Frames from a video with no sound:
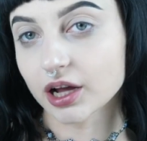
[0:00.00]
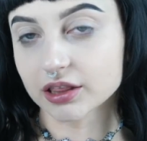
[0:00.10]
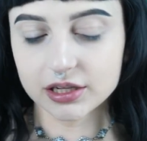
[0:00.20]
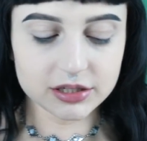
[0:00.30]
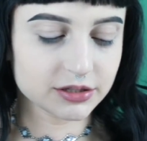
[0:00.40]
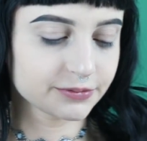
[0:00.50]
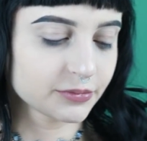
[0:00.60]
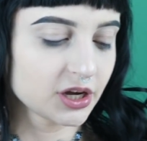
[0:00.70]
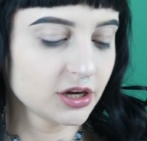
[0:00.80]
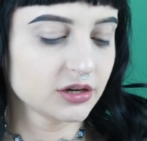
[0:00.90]
Got this.
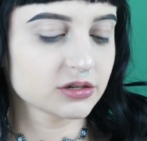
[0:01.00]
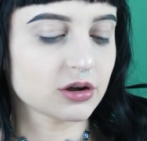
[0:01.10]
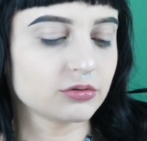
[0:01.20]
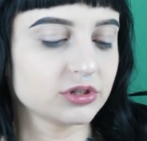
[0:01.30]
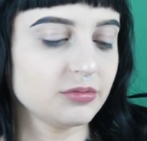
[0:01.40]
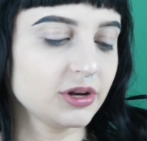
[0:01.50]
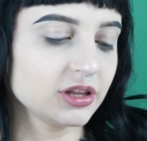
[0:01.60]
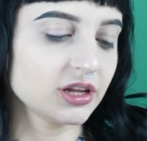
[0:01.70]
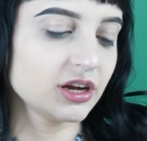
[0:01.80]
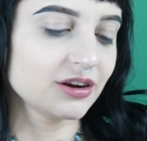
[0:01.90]
Just gonna dip it
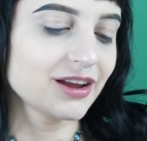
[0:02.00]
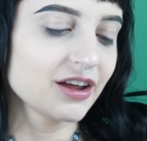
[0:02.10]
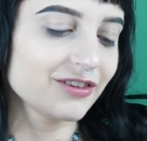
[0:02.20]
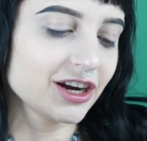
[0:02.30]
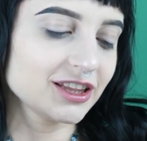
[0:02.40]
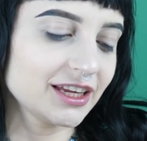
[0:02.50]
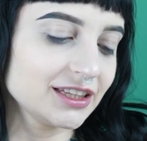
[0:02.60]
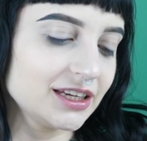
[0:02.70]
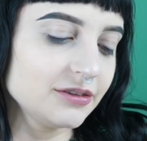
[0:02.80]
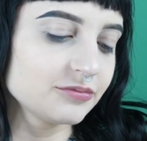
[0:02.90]
in there very
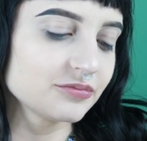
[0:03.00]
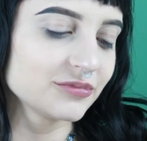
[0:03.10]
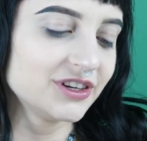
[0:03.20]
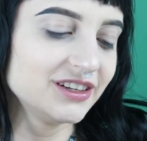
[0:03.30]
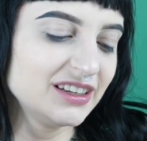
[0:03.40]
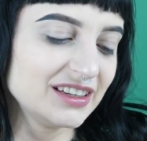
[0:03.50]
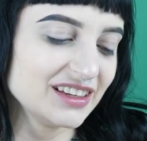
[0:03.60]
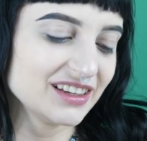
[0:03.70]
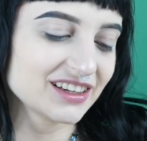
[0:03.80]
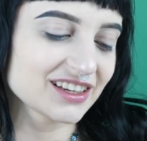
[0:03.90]
lightly
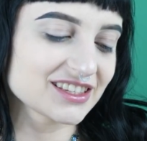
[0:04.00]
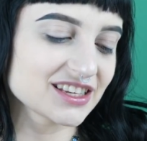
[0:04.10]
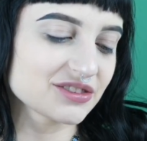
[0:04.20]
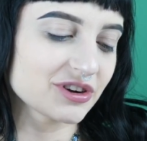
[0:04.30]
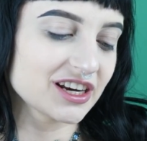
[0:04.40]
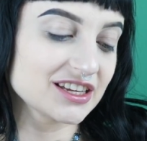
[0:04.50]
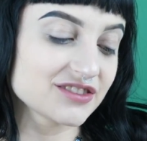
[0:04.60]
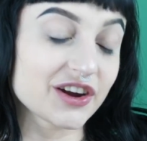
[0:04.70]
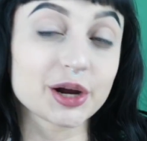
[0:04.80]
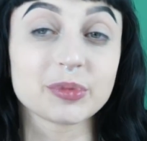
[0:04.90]
because this one
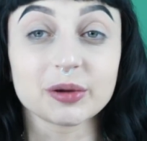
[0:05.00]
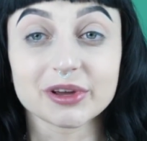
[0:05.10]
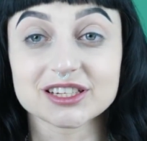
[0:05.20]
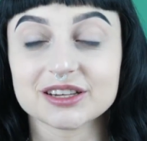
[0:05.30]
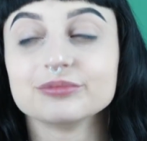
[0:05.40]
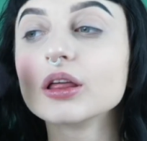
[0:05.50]
is very pigmented.